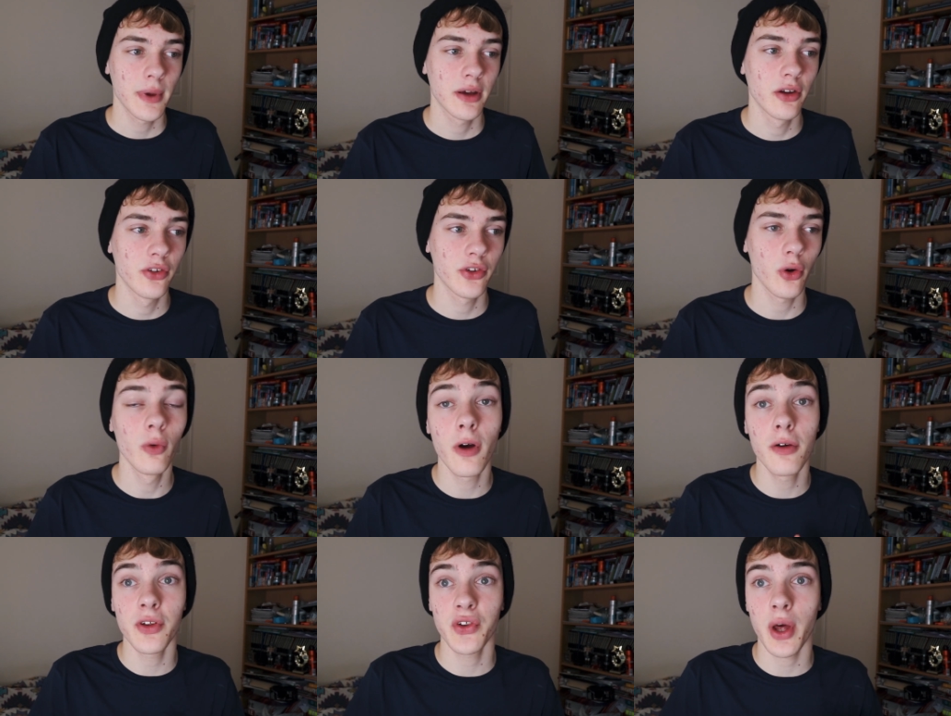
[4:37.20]
because
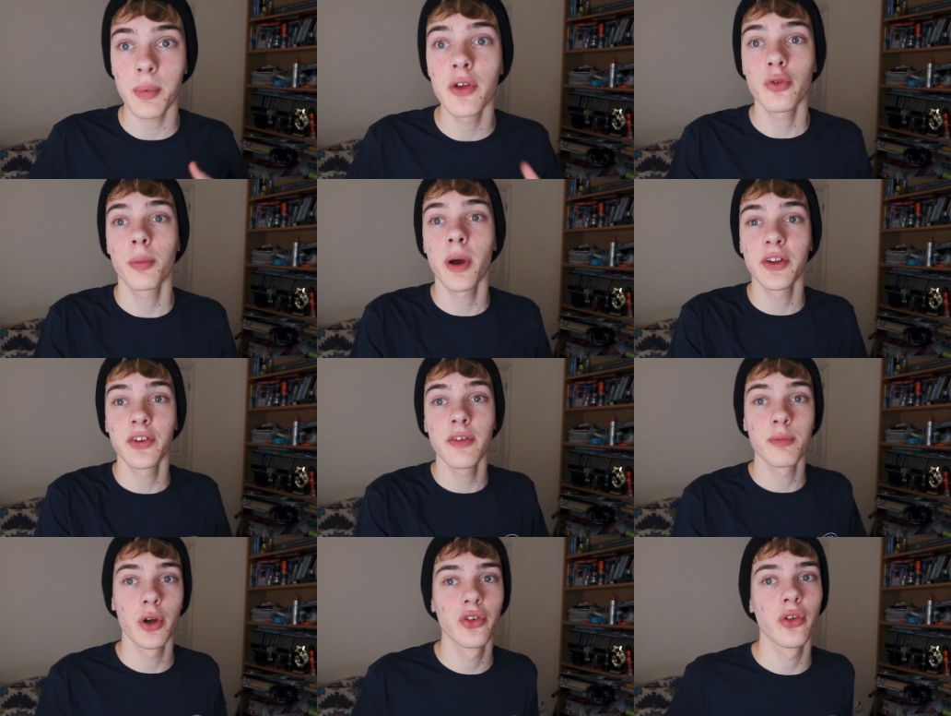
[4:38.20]
although this app is
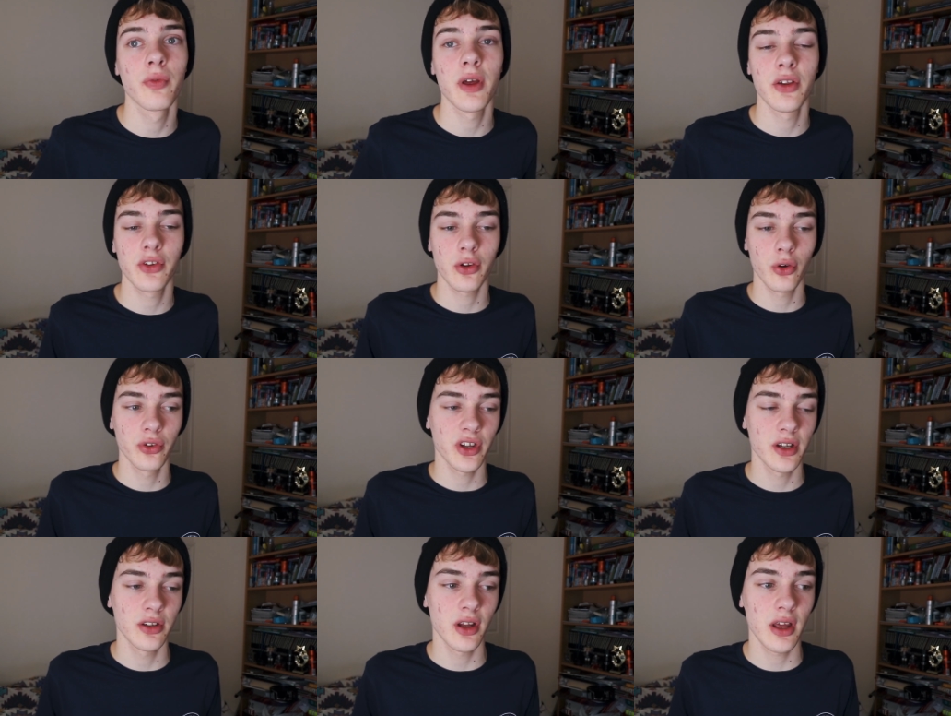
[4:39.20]
repetitive, most of its
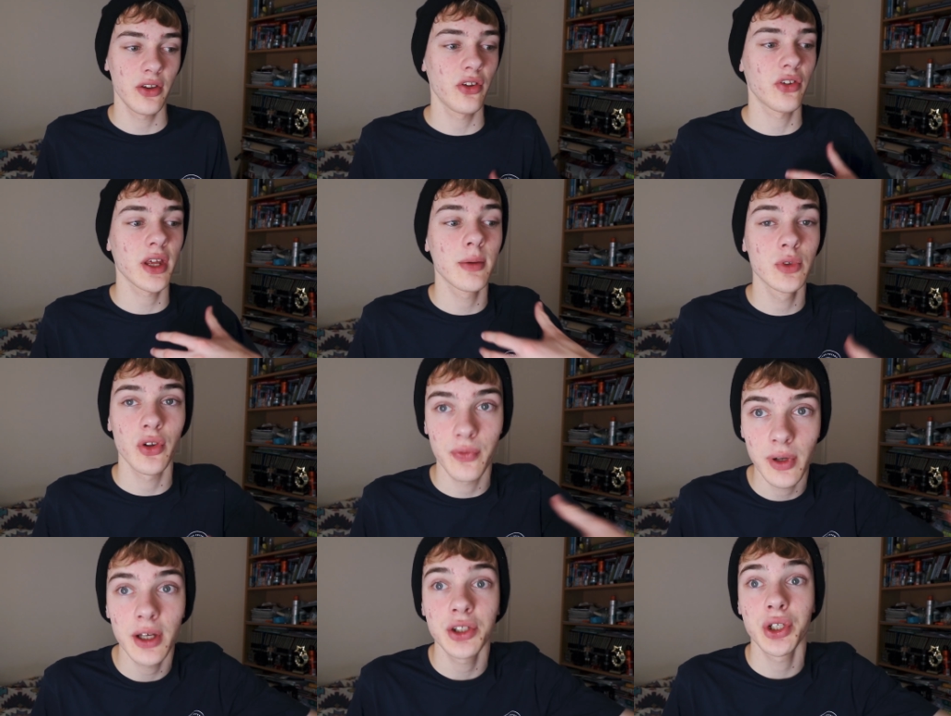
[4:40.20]
content is the same, just
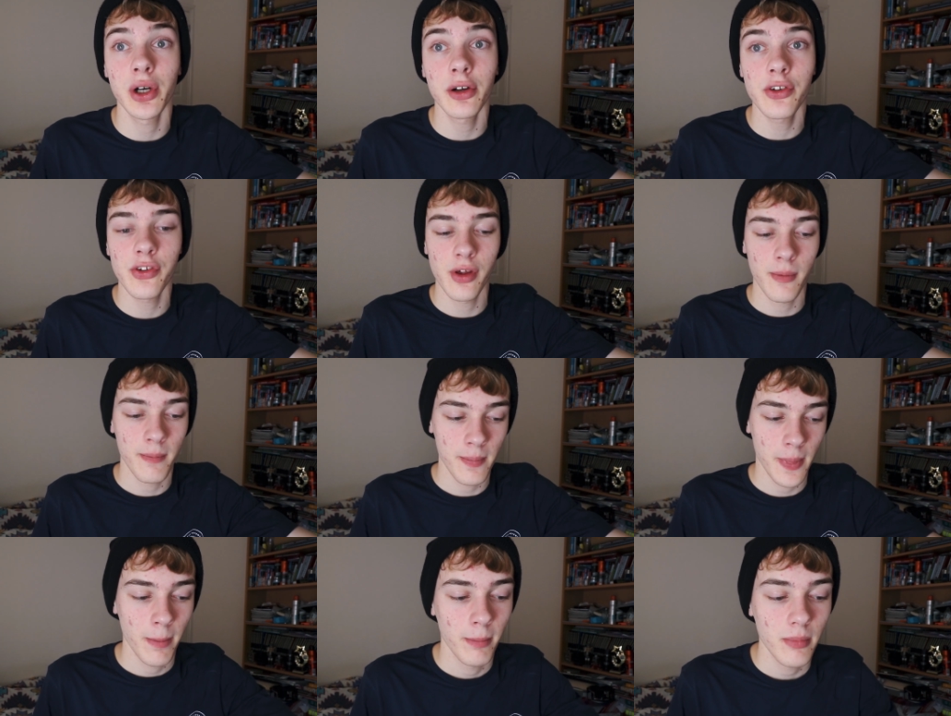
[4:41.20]
flashcards.
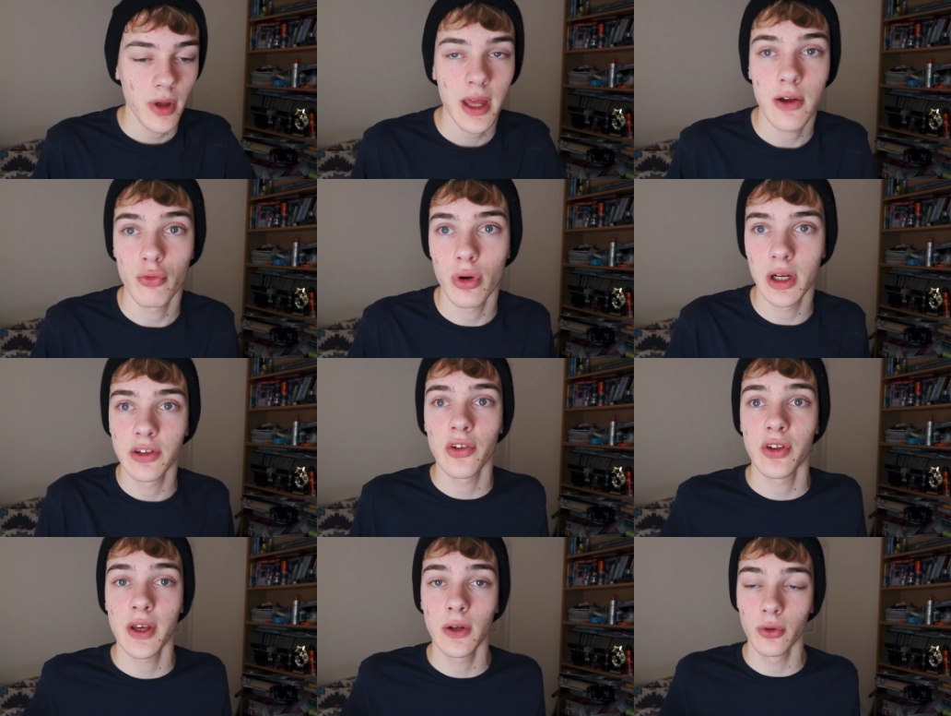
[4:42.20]
It really
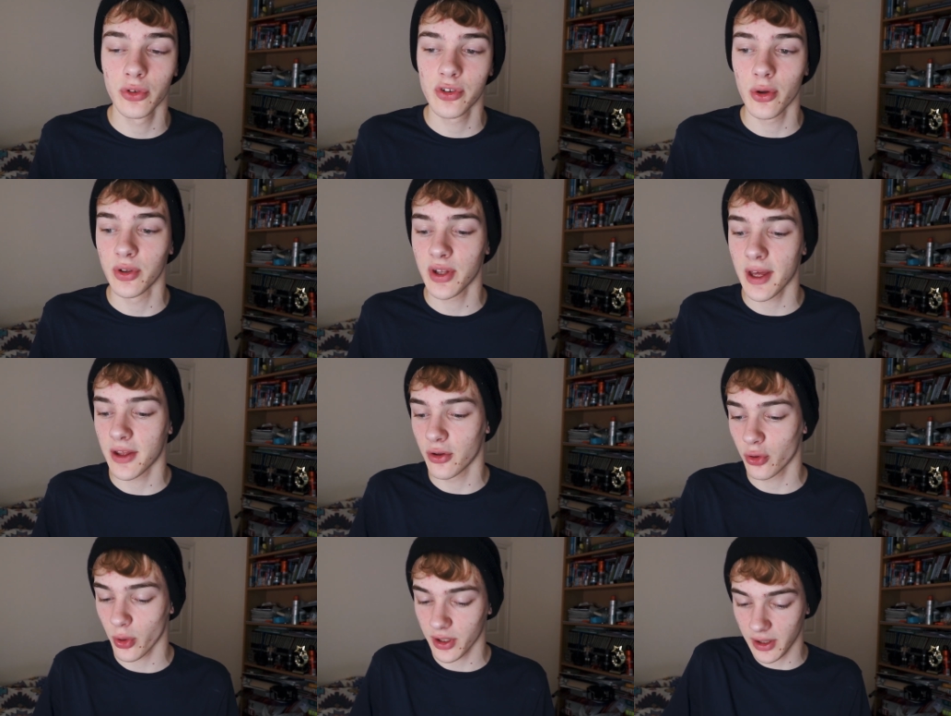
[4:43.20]
doesn't take long to do a deck. You
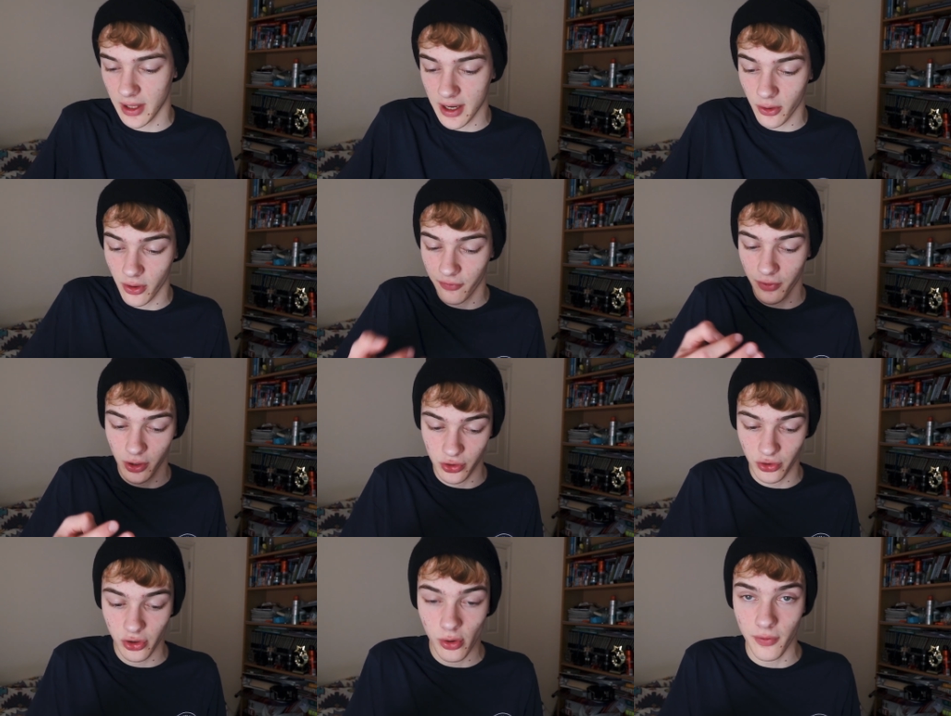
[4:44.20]
can quickly get out your phone,
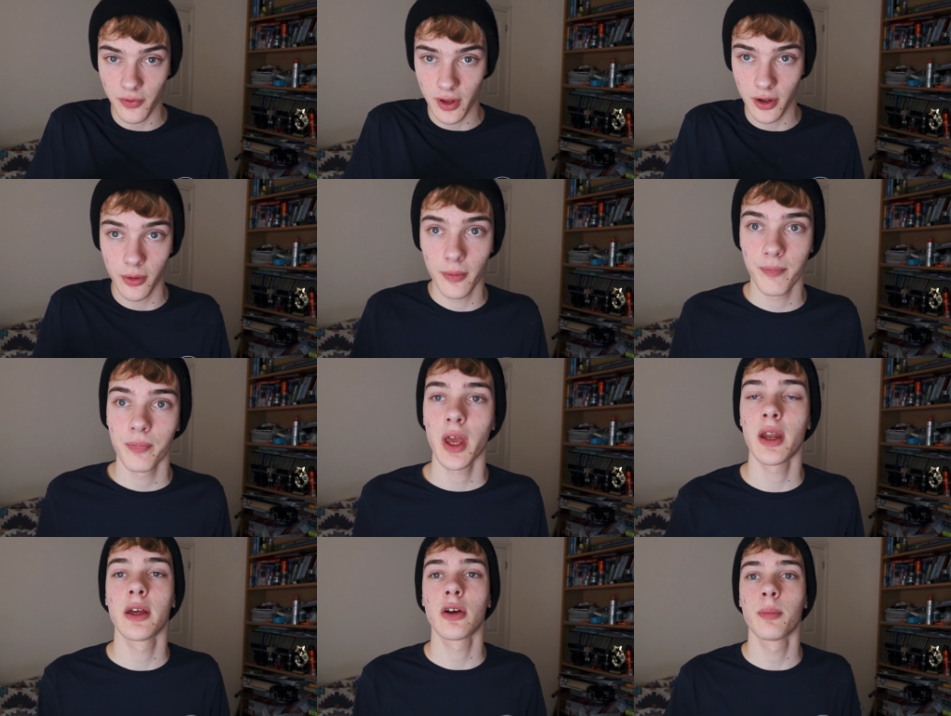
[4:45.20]
just do a few,
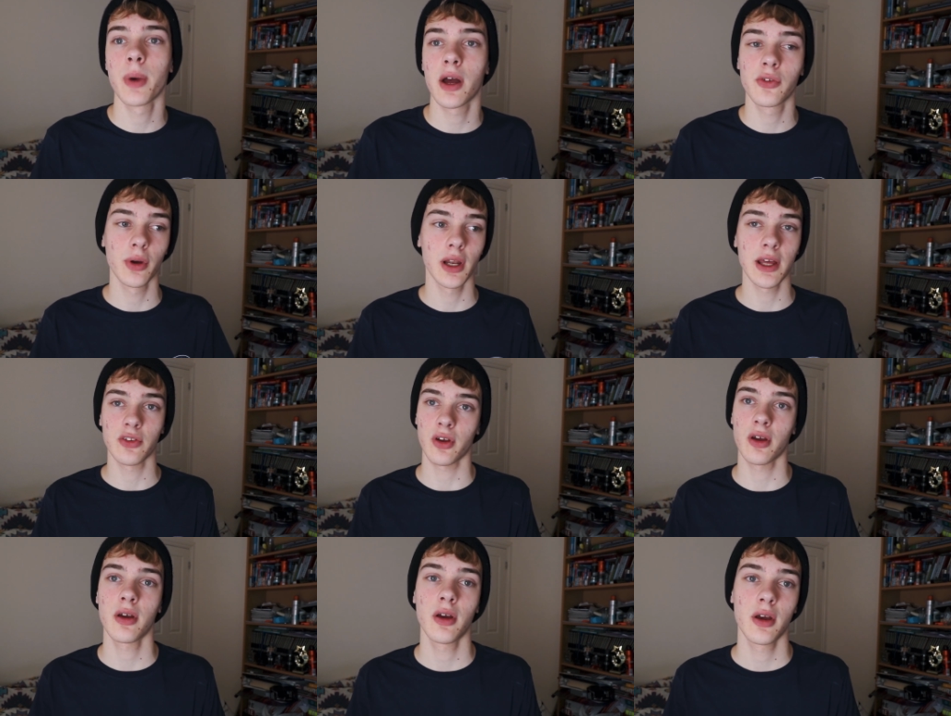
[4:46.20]
and then come back to it
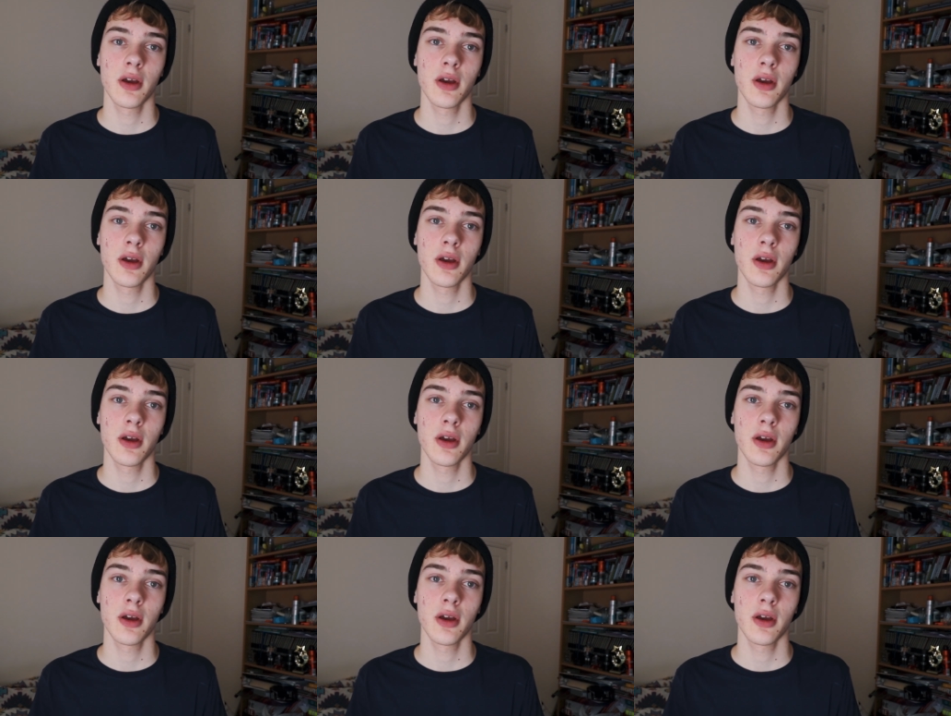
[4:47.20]
later.